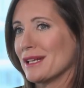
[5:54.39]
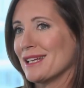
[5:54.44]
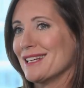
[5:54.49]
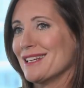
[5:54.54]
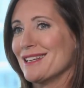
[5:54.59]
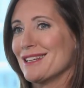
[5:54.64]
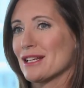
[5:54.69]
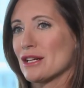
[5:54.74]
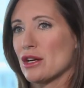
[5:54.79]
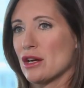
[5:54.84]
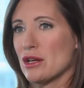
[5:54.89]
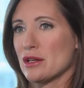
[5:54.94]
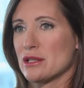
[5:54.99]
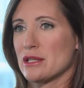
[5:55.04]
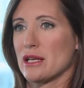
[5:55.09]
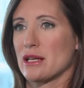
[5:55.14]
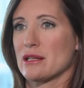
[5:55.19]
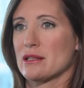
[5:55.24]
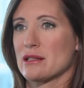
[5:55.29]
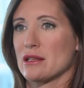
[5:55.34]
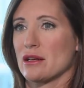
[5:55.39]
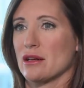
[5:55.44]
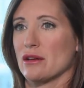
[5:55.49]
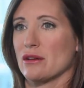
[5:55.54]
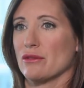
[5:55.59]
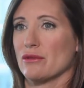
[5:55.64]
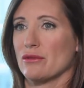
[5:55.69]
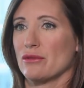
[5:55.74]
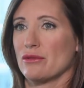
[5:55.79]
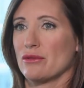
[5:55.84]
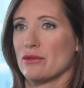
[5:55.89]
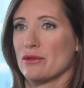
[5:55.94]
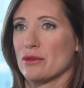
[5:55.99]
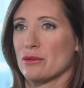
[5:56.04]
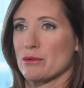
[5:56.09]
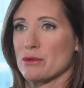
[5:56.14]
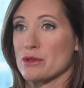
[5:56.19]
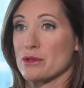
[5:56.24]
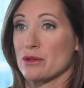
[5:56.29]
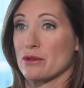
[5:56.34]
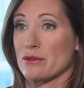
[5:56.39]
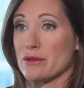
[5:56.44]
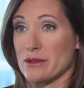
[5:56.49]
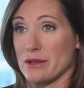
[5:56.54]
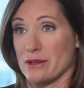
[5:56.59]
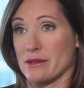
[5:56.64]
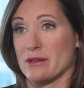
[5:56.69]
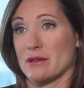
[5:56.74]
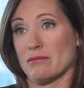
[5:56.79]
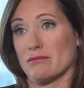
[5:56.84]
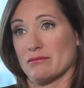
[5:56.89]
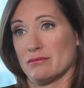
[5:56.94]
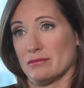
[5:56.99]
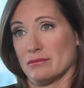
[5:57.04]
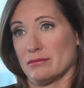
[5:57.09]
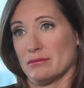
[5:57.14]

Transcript: in the context of the reserve system?